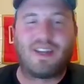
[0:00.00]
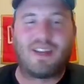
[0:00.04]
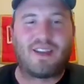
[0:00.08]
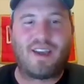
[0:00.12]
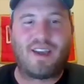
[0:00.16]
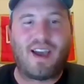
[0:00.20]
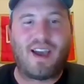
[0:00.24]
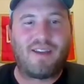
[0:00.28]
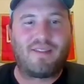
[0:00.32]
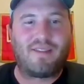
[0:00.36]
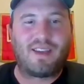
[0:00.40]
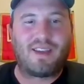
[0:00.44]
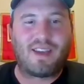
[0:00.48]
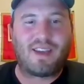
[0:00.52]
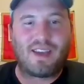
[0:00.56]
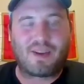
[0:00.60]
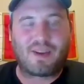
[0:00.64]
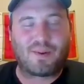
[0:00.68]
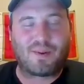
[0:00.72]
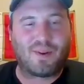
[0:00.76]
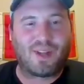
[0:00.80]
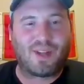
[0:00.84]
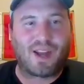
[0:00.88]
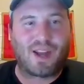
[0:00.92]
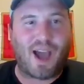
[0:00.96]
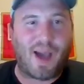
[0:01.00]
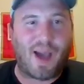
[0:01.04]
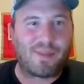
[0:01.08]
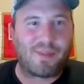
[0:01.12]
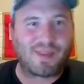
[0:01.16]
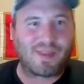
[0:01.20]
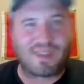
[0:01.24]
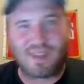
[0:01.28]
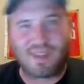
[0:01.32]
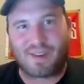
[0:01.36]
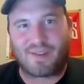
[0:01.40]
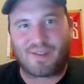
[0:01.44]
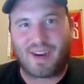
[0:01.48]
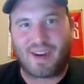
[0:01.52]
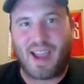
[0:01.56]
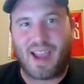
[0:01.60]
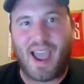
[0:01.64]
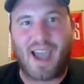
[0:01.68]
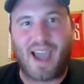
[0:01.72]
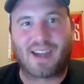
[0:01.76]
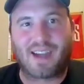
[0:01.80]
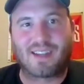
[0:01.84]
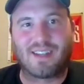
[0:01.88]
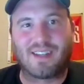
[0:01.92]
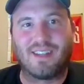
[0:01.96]
You have the equal and opposite
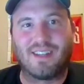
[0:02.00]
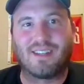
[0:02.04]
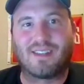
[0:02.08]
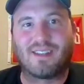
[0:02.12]
reaction.